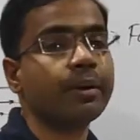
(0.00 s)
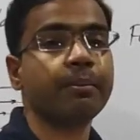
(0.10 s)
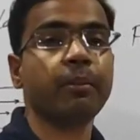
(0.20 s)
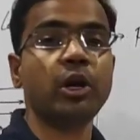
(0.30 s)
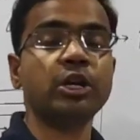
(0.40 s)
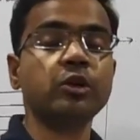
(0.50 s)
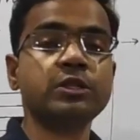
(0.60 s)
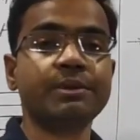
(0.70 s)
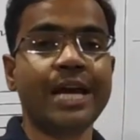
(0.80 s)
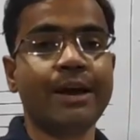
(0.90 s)
molecules
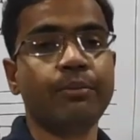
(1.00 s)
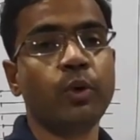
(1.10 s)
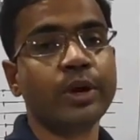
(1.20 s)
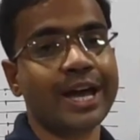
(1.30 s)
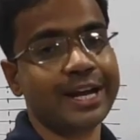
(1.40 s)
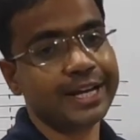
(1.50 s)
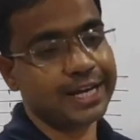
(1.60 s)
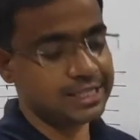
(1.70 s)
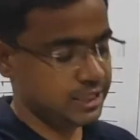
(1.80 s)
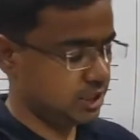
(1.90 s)
will have more kinetic
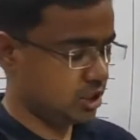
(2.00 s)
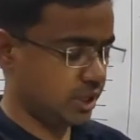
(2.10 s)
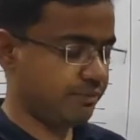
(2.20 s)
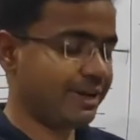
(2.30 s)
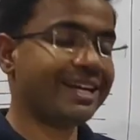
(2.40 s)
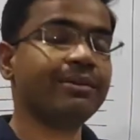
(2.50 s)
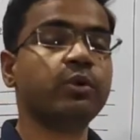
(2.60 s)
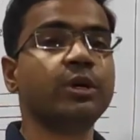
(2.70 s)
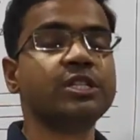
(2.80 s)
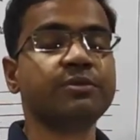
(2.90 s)
energy, the effective
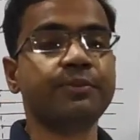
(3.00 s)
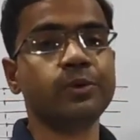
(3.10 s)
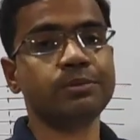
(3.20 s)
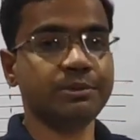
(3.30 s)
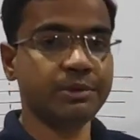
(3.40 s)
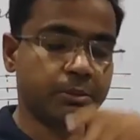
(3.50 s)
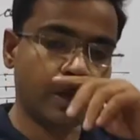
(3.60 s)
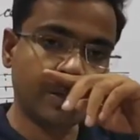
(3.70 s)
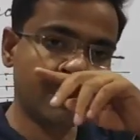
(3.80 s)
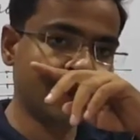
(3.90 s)
cohesive force between
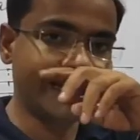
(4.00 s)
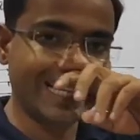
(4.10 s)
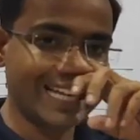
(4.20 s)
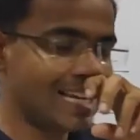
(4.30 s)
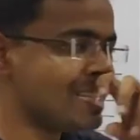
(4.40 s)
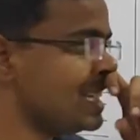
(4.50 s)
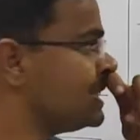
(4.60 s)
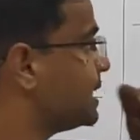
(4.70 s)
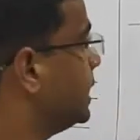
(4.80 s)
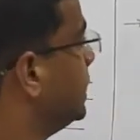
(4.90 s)
molecule decreases.
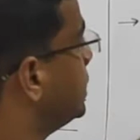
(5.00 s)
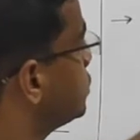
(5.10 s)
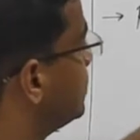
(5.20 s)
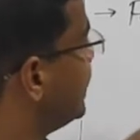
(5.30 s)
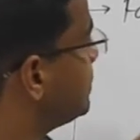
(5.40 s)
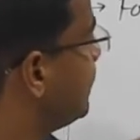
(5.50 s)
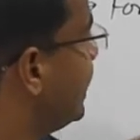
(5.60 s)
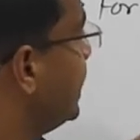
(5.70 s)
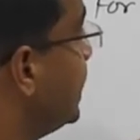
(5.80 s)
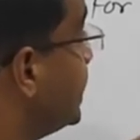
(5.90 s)
So that's why